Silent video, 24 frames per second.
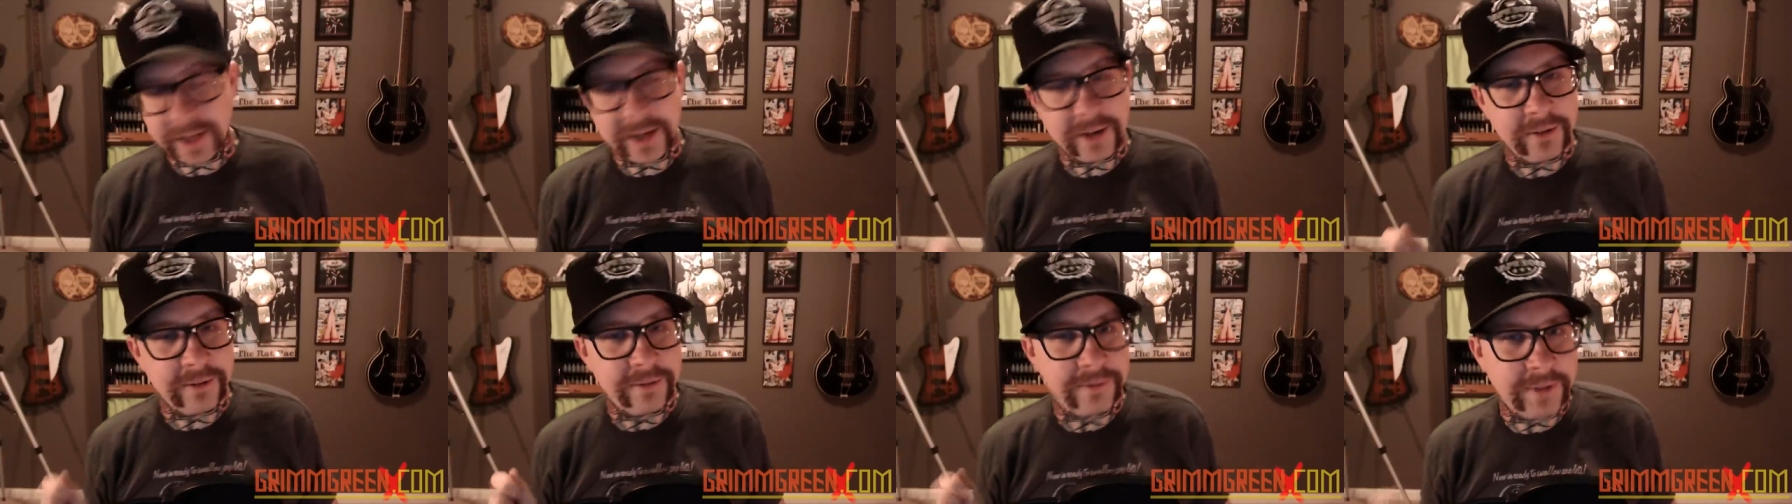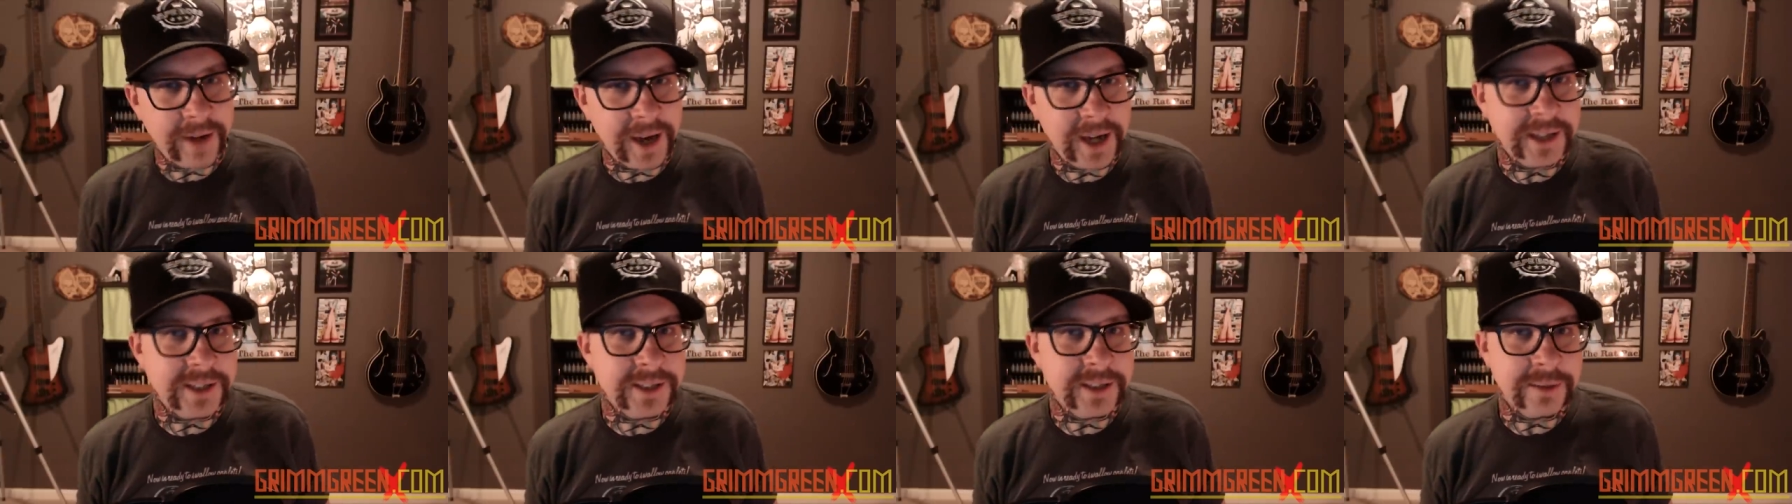in a
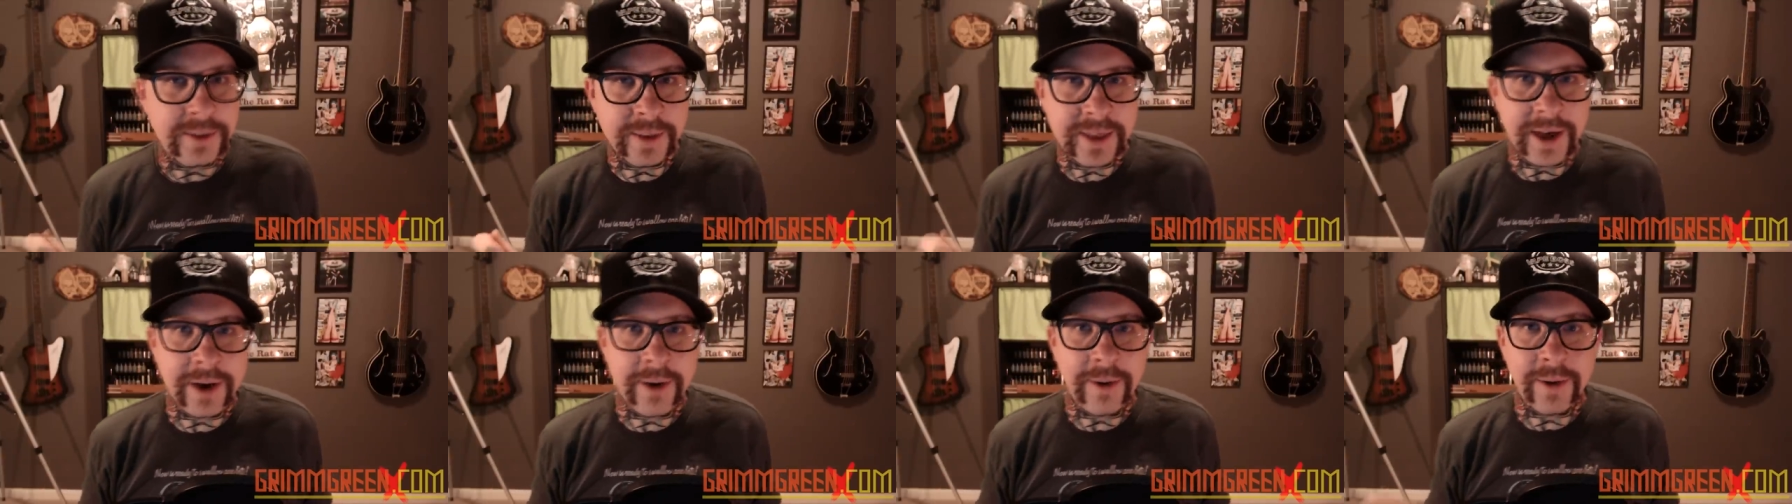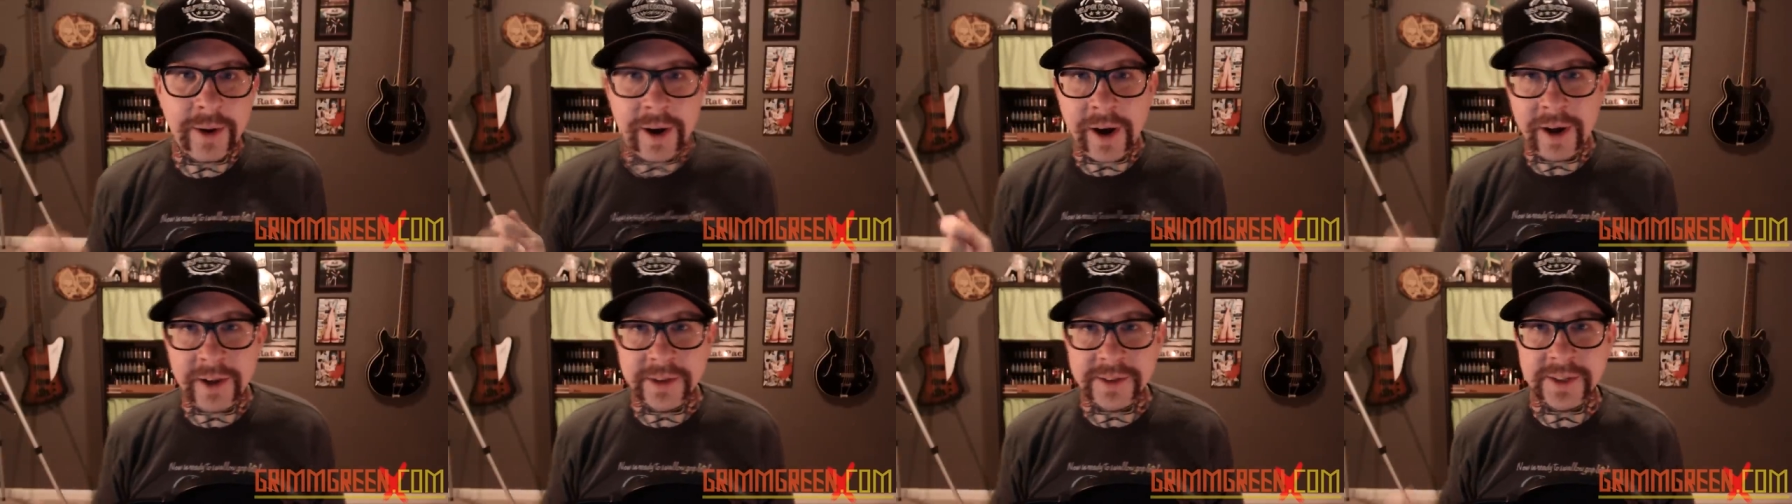vice without
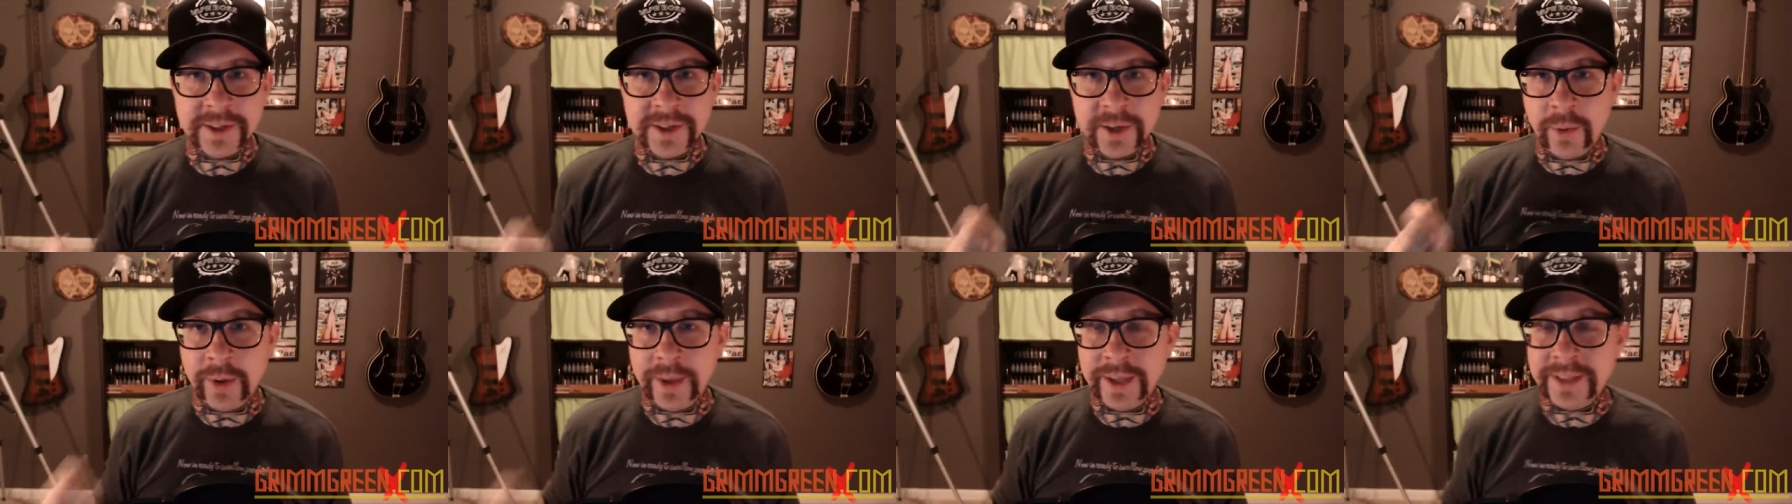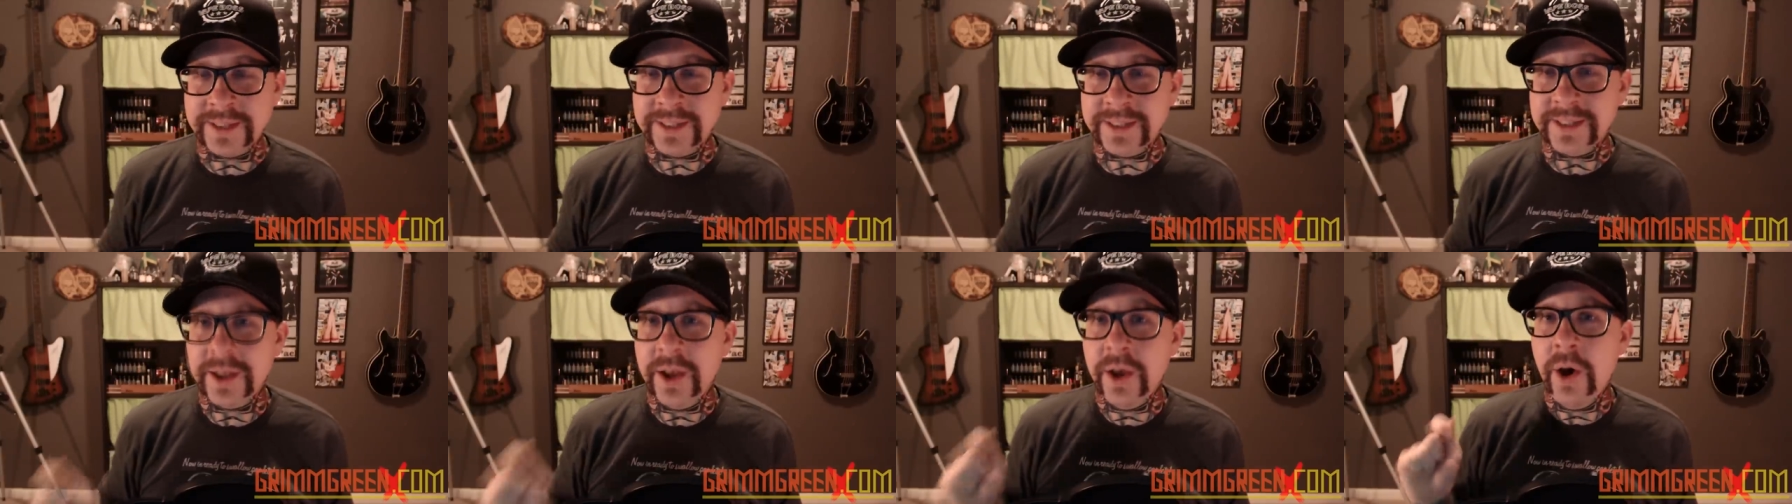
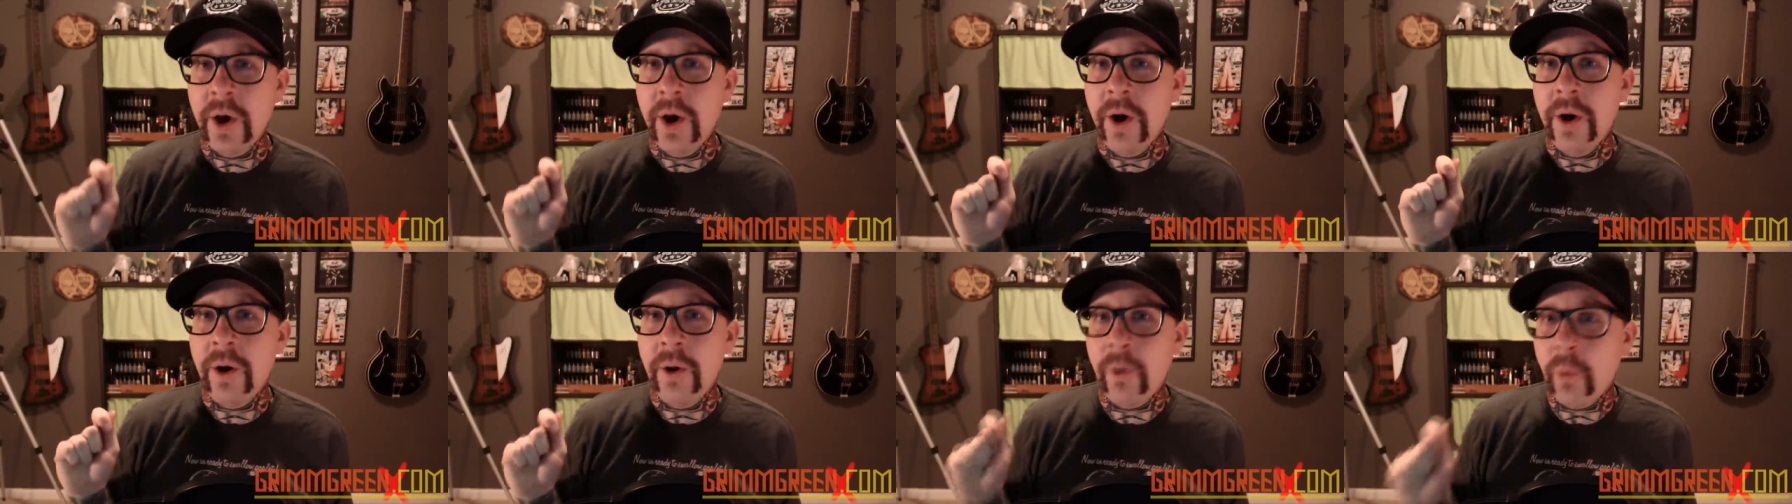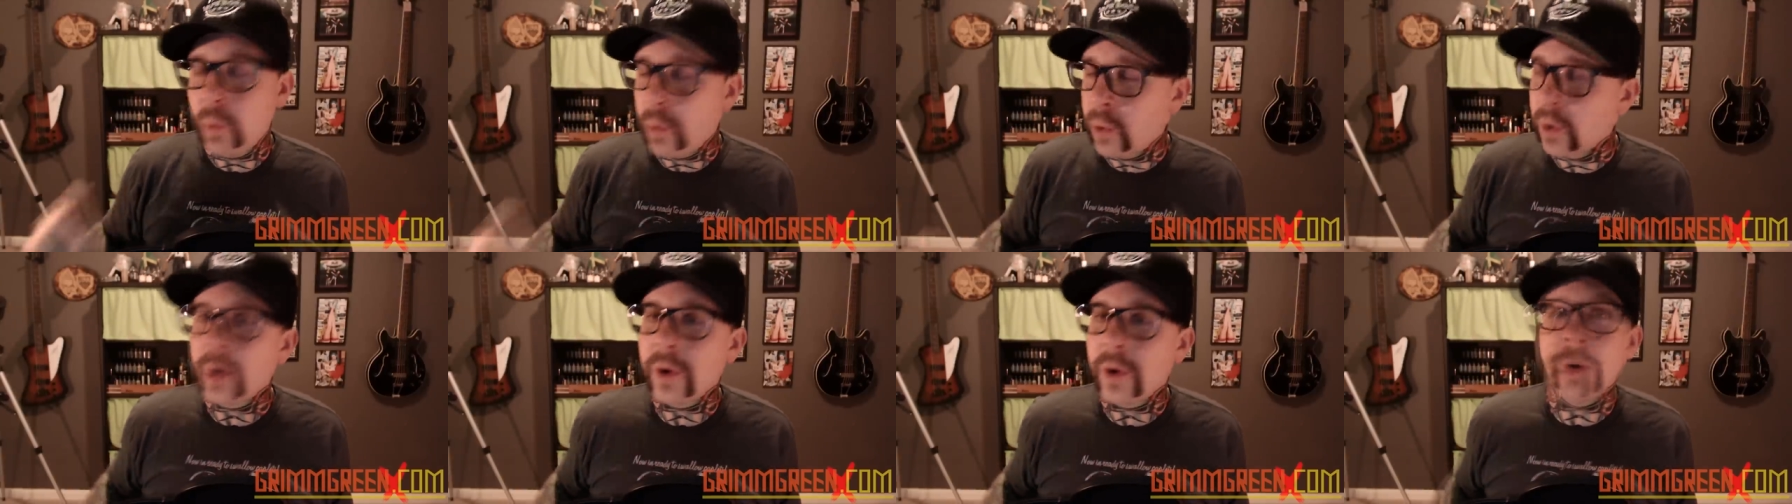consequence
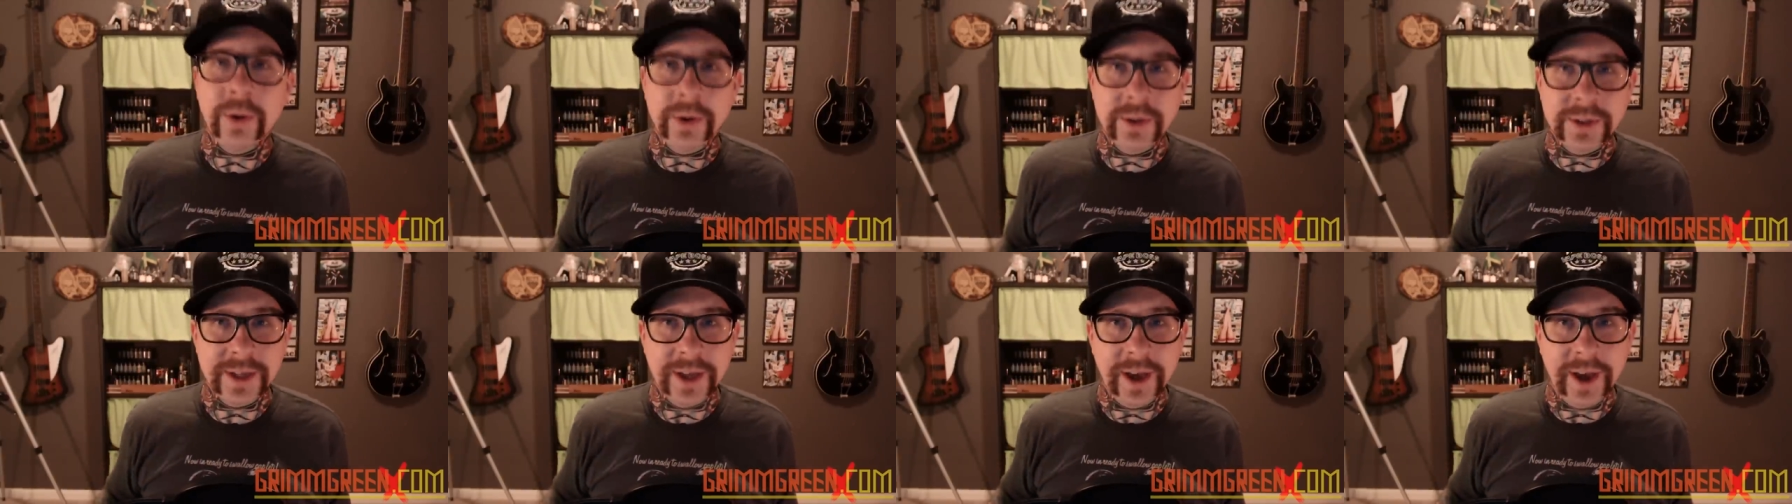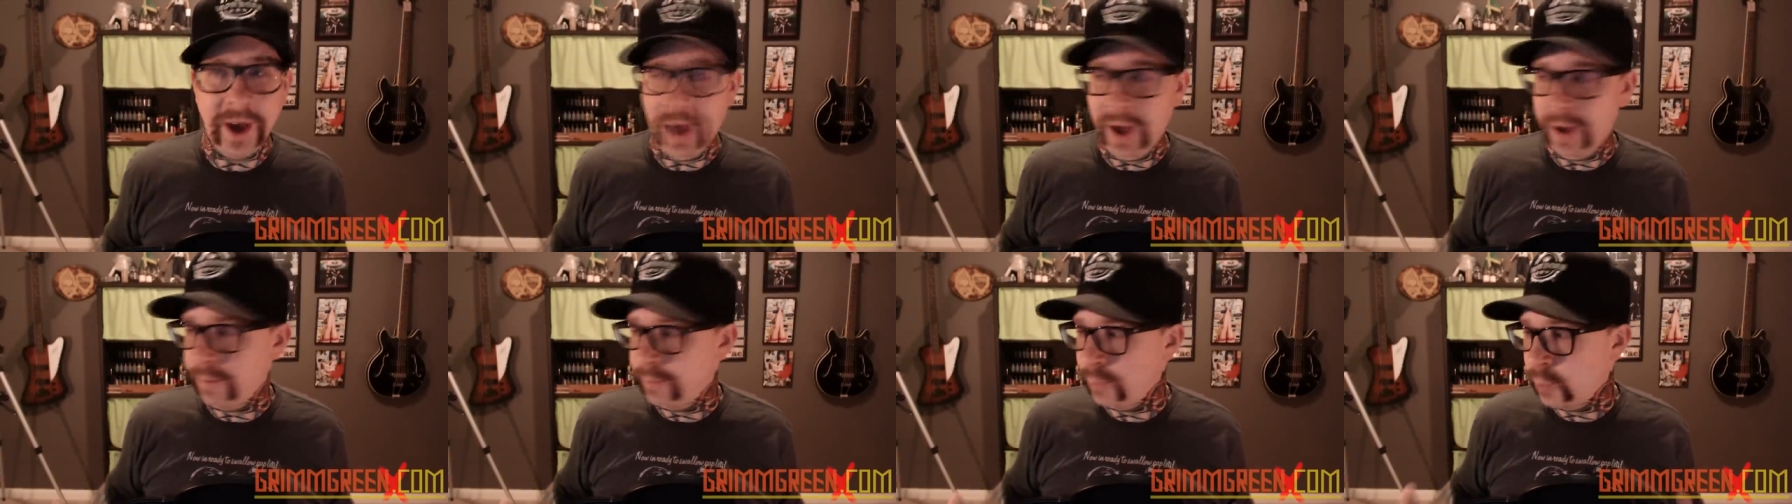world.
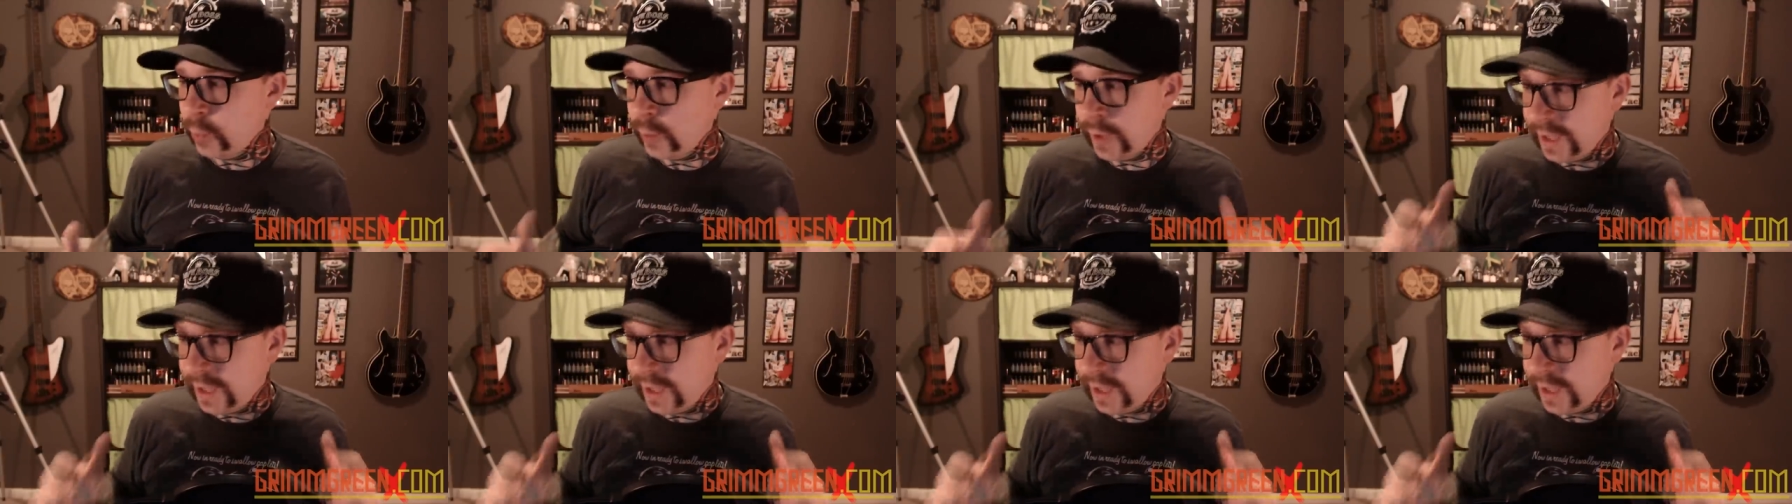Um, we